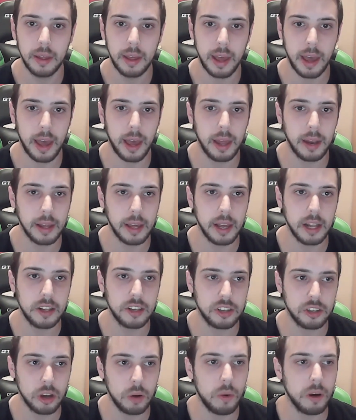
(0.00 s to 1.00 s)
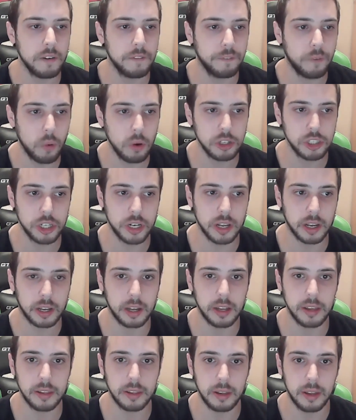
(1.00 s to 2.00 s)
And it's so unfortunate
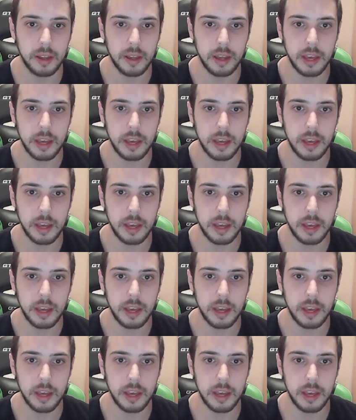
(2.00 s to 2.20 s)
because